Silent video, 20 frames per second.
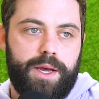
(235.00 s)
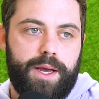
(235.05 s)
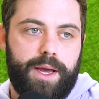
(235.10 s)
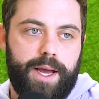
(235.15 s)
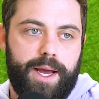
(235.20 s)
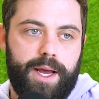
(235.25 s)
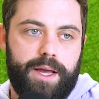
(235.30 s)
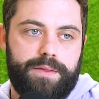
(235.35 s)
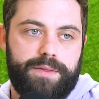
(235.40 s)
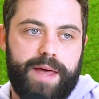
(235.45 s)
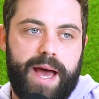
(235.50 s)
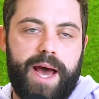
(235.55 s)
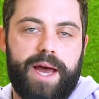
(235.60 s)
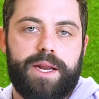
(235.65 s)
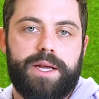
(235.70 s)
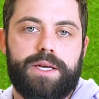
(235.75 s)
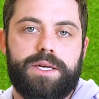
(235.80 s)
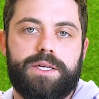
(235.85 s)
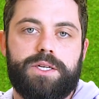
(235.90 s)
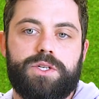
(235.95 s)
And that
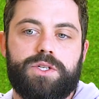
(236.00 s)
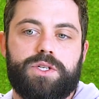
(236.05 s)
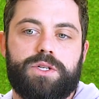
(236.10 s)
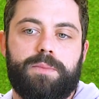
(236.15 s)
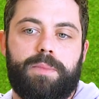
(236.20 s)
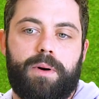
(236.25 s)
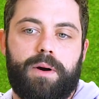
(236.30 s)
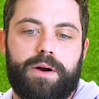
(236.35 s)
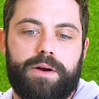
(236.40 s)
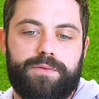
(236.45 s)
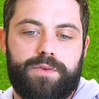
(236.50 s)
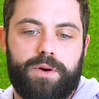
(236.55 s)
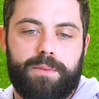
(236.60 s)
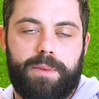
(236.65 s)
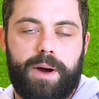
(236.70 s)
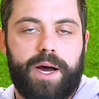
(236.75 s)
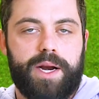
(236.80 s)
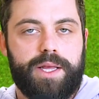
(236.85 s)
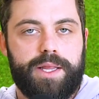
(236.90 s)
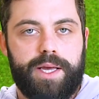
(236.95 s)
is the part of your
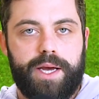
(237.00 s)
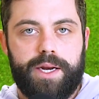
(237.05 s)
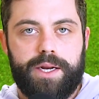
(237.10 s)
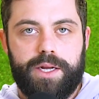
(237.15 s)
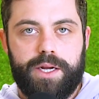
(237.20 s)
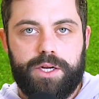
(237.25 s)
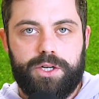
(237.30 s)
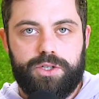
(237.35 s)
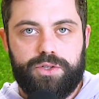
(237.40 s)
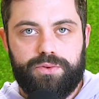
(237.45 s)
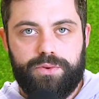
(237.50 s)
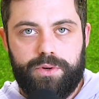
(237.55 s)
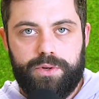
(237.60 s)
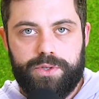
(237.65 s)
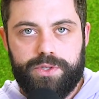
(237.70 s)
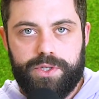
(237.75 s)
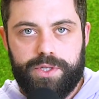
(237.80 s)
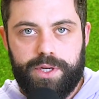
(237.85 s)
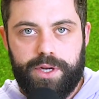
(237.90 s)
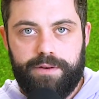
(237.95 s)
body that
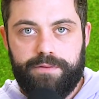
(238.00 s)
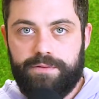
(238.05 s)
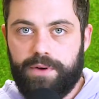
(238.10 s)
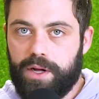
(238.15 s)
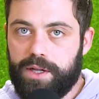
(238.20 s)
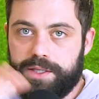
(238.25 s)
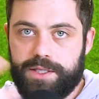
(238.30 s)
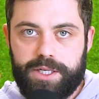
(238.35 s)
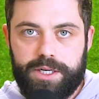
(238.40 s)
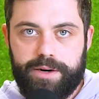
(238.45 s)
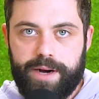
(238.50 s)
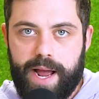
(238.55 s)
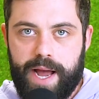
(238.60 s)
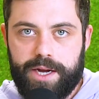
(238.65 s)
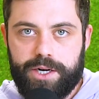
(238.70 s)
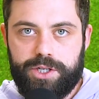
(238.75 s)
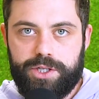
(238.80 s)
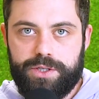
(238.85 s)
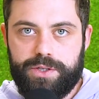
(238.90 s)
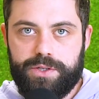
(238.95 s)
controls involuntary
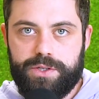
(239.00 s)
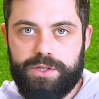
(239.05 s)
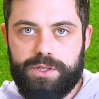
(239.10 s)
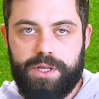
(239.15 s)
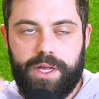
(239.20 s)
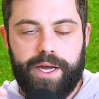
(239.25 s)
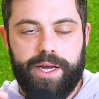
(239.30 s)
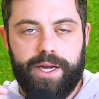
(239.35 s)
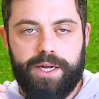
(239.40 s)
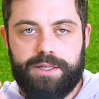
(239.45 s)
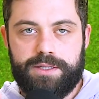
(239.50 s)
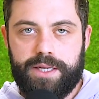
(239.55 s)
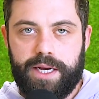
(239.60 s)
actions like